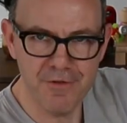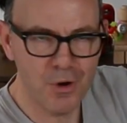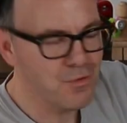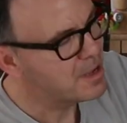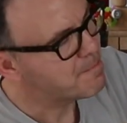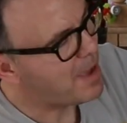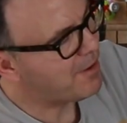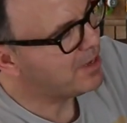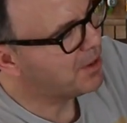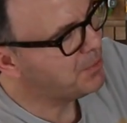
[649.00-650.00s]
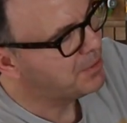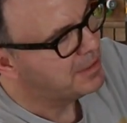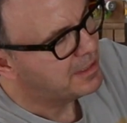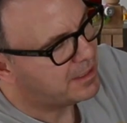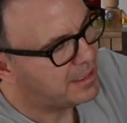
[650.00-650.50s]
hero Mario,
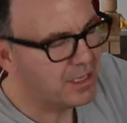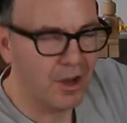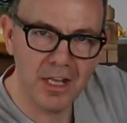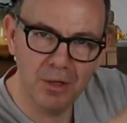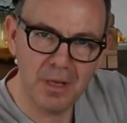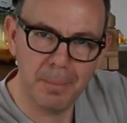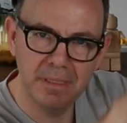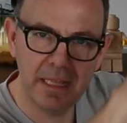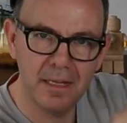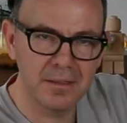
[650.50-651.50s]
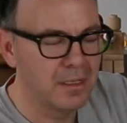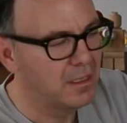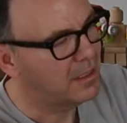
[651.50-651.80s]
he kind of goes up and down